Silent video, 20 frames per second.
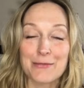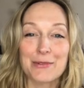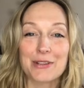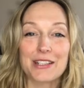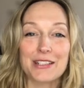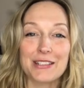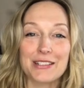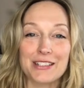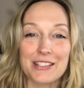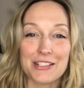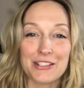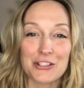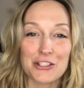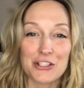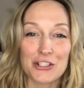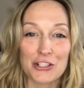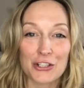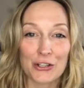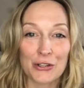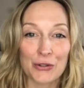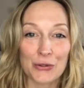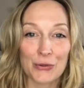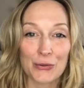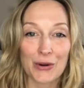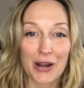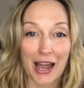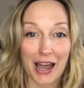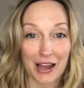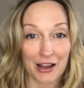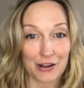I'm going to teach
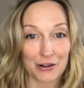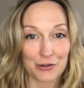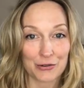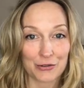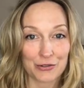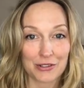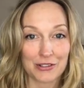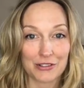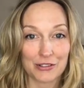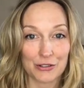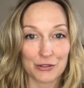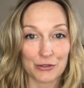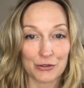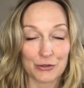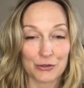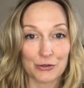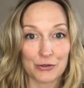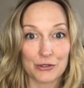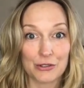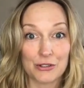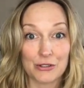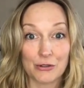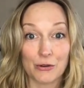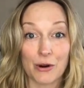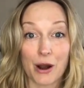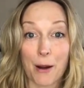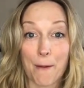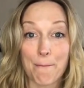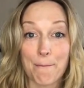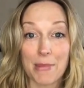you how to
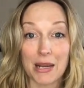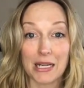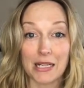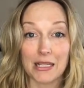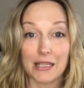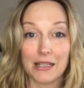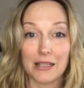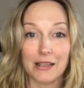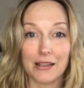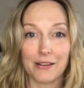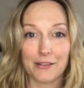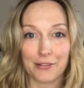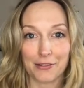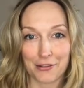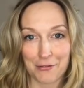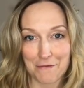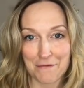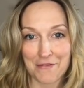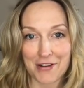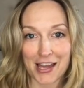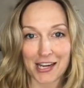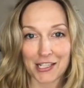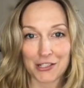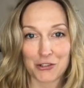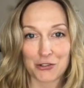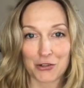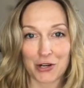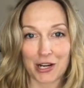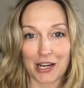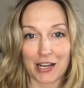do a mini
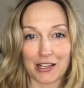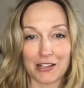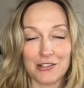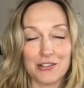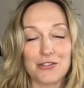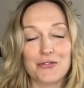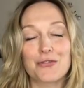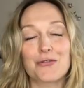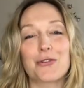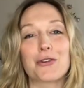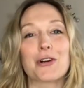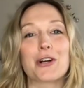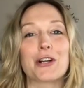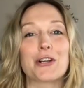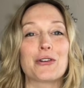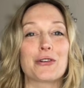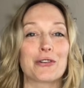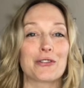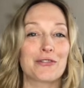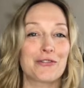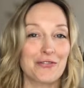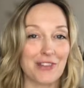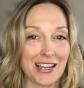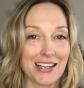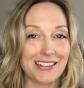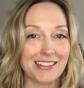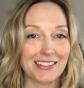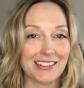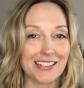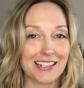lymphatic drainage for your
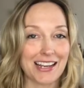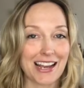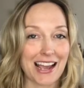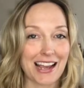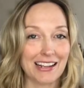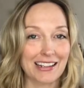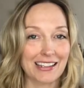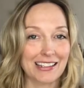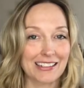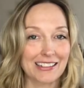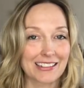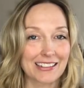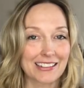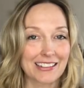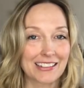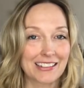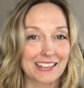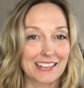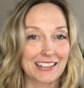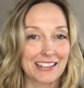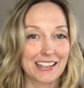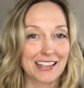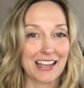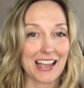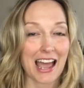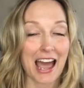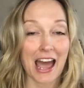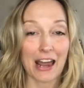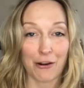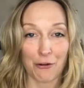face and neck
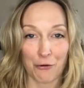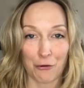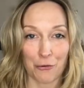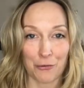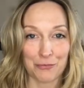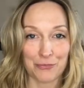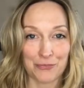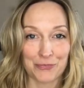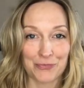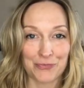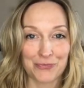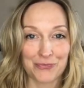at home.